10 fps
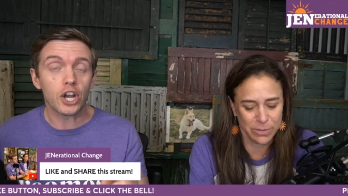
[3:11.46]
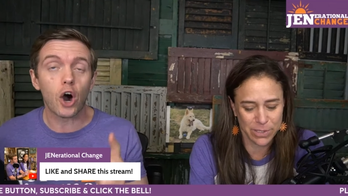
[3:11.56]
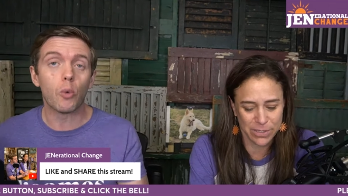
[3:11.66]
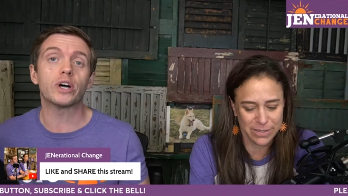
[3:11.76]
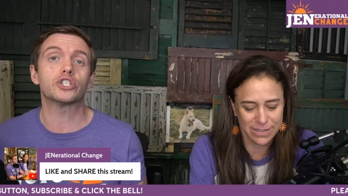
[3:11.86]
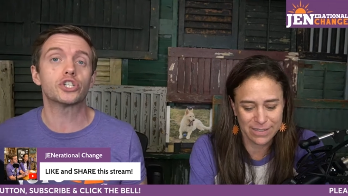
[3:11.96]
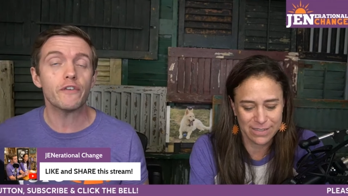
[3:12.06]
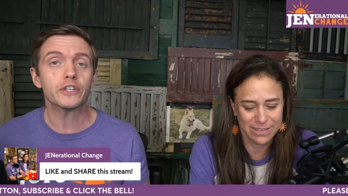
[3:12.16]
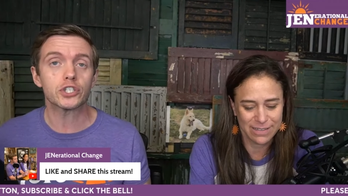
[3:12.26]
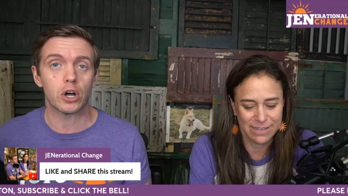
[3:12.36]
Speaker 1: know what Schiff
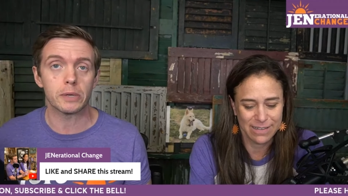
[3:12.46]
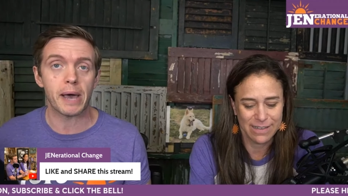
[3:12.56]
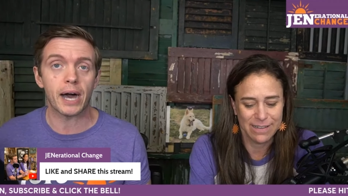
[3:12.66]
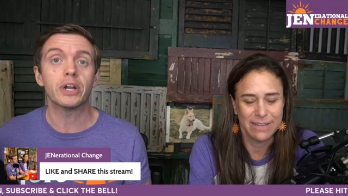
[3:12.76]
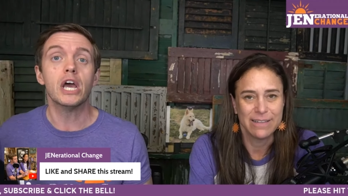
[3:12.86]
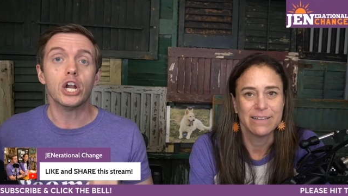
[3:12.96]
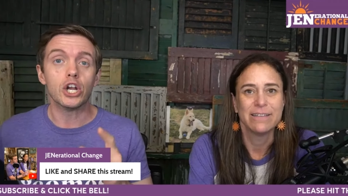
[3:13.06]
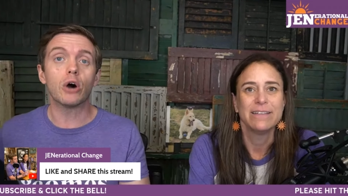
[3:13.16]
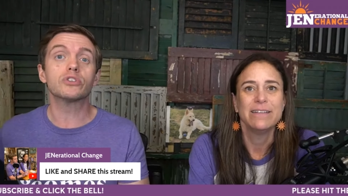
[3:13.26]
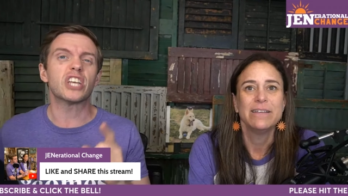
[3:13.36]
is all about
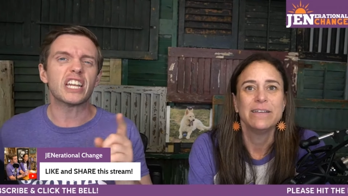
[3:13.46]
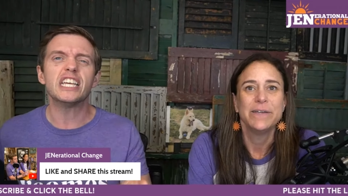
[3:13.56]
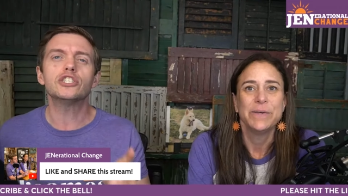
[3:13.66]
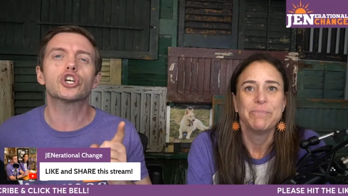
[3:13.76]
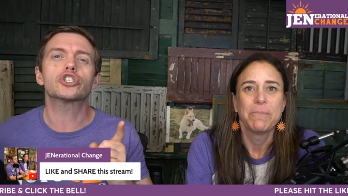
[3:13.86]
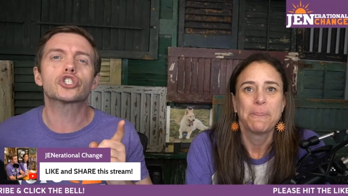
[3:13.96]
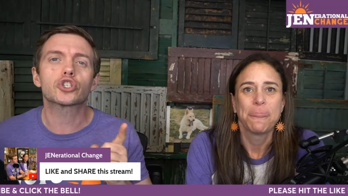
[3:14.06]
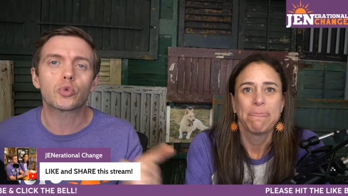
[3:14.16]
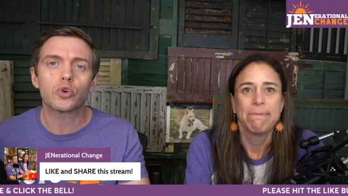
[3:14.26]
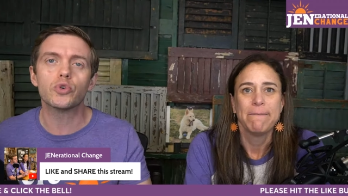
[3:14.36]
knows that he just
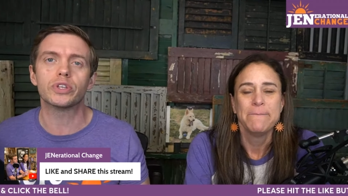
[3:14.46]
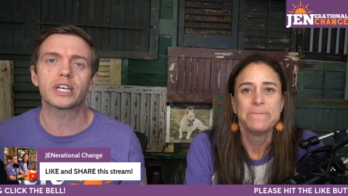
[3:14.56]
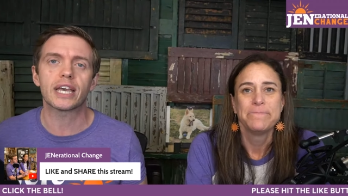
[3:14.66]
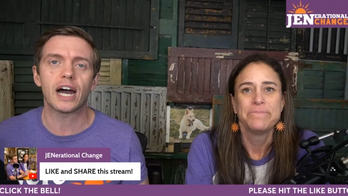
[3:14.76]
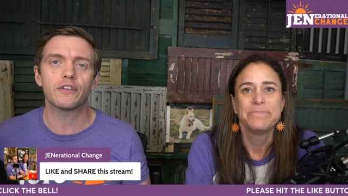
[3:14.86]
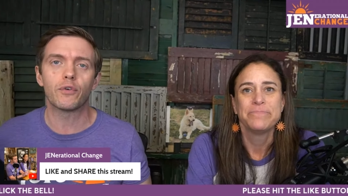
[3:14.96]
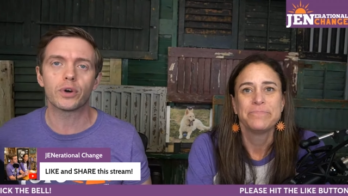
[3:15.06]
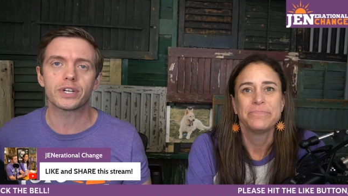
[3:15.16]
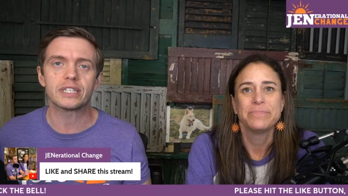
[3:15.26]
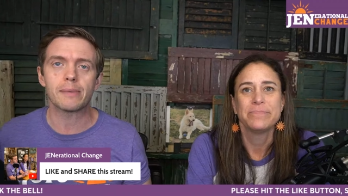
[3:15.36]
screwed the
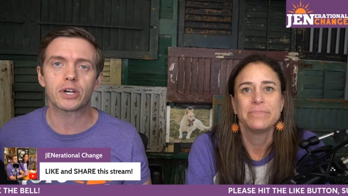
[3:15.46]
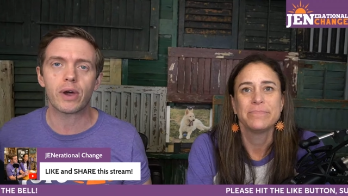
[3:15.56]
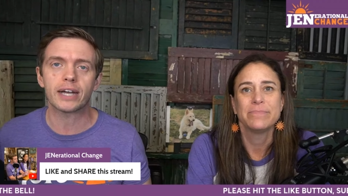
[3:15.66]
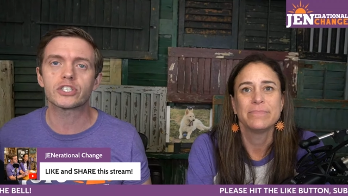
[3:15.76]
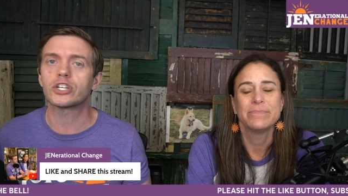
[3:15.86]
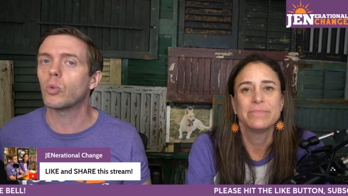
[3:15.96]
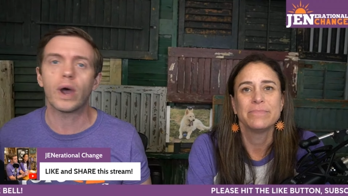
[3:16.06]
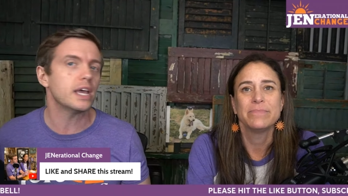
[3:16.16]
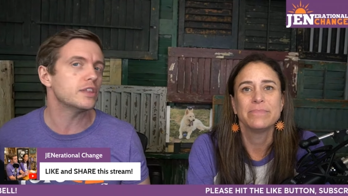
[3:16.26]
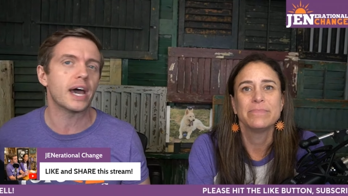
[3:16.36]
California Democrats in a
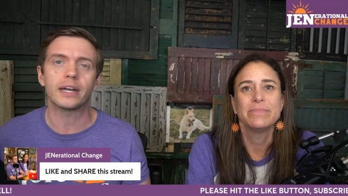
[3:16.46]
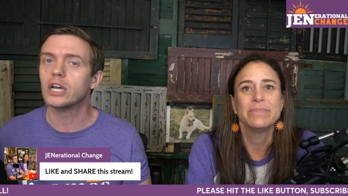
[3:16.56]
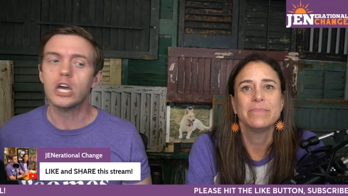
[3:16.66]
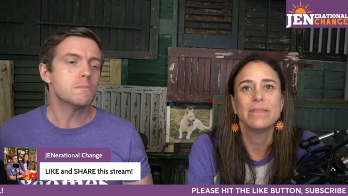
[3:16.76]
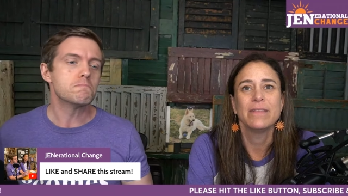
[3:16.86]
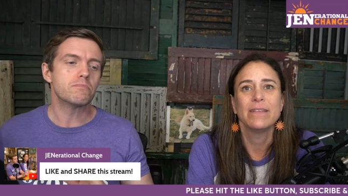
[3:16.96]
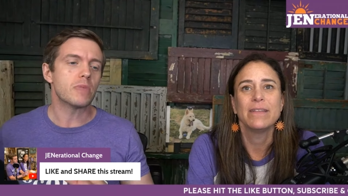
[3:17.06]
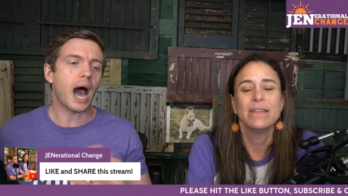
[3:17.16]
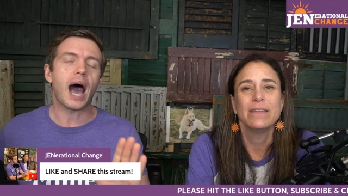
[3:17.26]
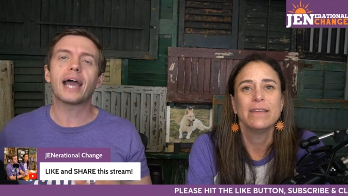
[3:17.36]
way that
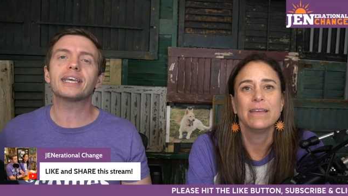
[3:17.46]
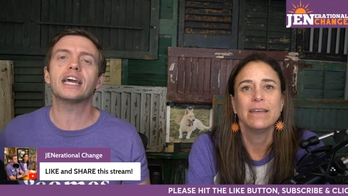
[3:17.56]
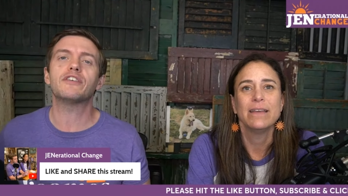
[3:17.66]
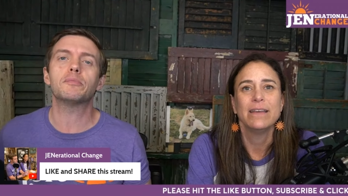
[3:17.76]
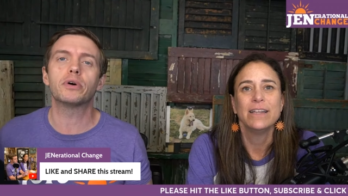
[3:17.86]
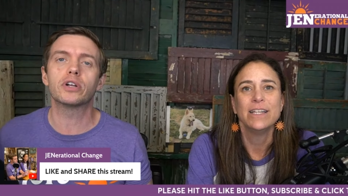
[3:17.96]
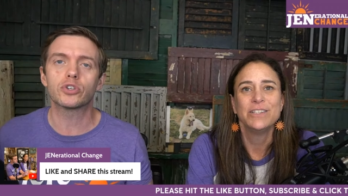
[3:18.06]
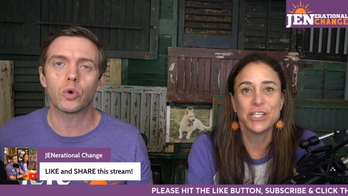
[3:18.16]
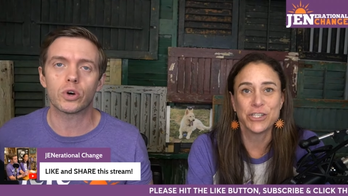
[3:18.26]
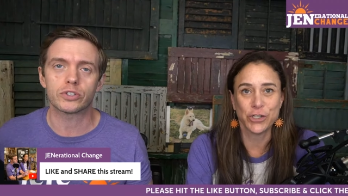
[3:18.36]
uh, I can't even put into to
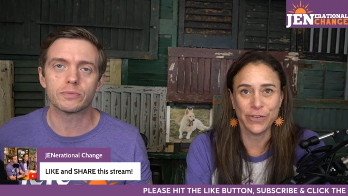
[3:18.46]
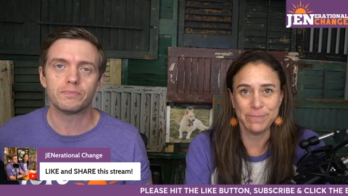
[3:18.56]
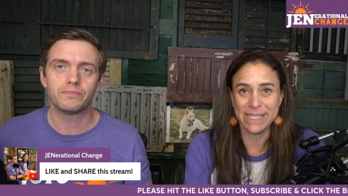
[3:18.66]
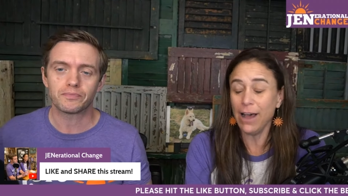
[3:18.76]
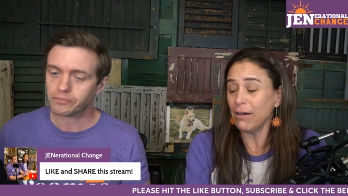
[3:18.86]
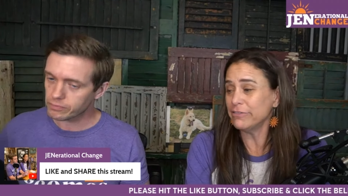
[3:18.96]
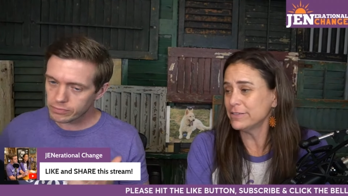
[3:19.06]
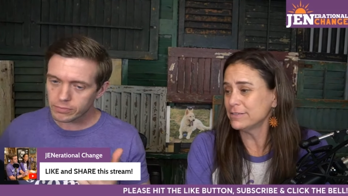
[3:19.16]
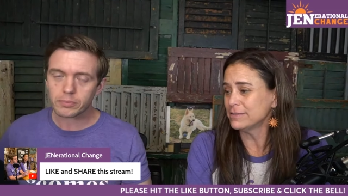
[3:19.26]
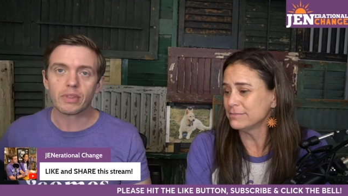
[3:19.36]
words. serve himself.
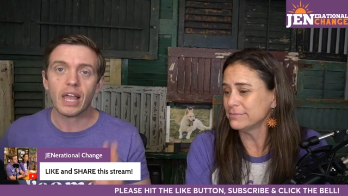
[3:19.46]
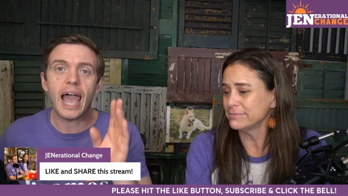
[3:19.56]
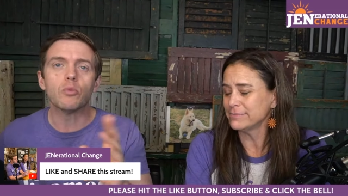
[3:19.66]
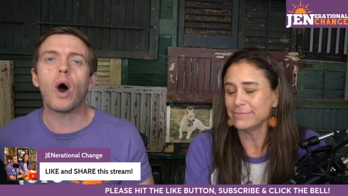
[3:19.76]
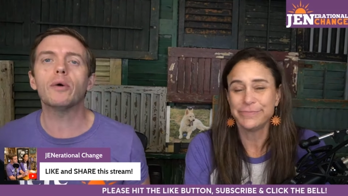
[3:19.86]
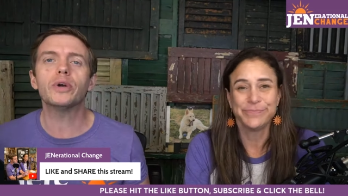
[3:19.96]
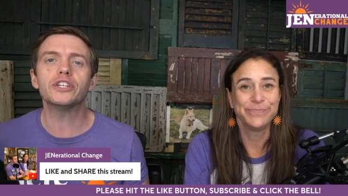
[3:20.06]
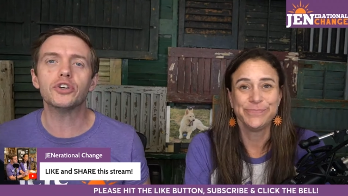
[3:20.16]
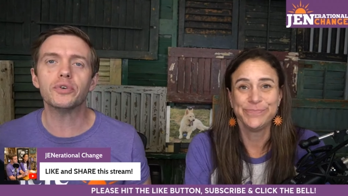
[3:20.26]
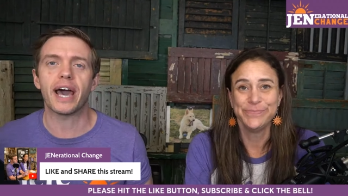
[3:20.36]
And why would he
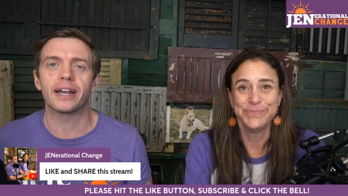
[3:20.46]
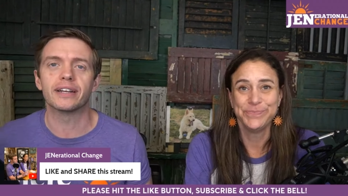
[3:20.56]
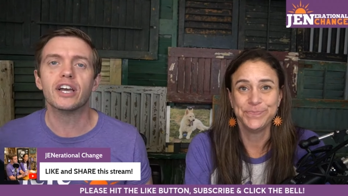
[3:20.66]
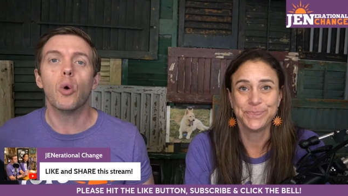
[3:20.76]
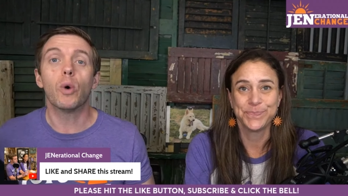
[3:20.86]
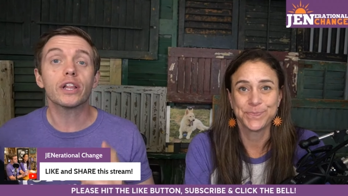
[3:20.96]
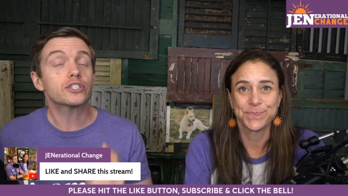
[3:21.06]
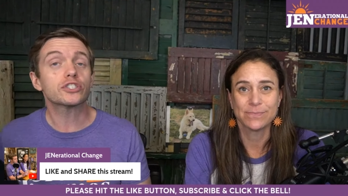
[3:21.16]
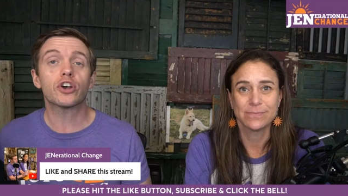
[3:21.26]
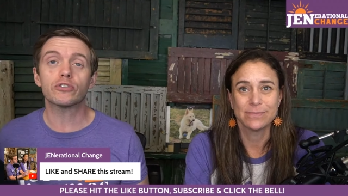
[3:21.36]
do that? Well, as
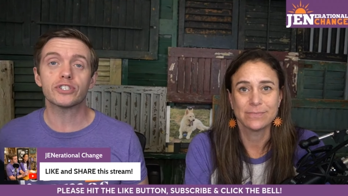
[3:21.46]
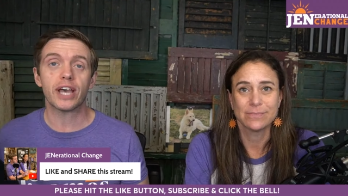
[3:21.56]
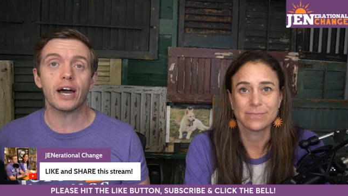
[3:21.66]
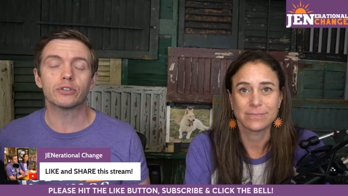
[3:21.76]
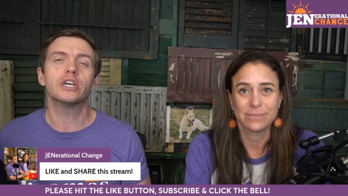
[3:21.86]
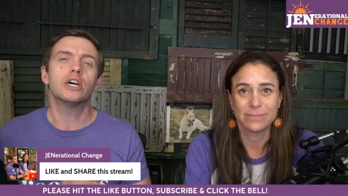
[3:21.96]
it turns out,